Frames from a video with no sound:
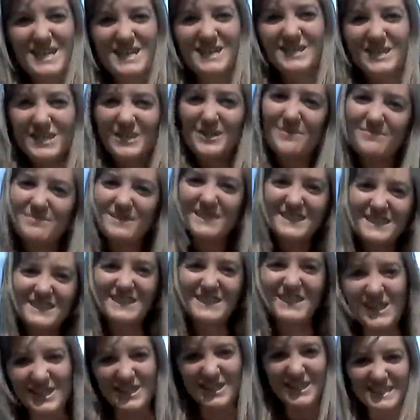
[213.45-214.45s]
So I hope that's
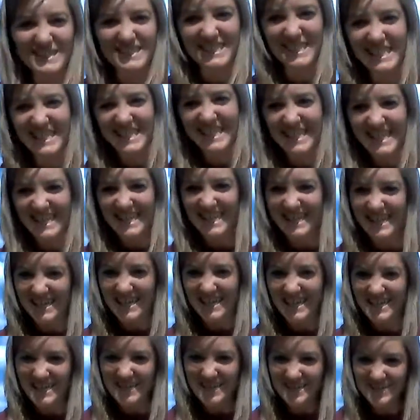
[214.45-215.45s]
encouraging, and
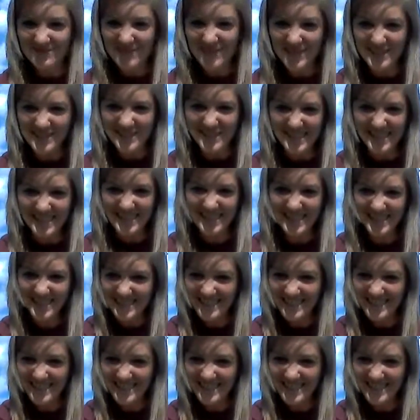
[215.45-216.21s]
thanks for watching.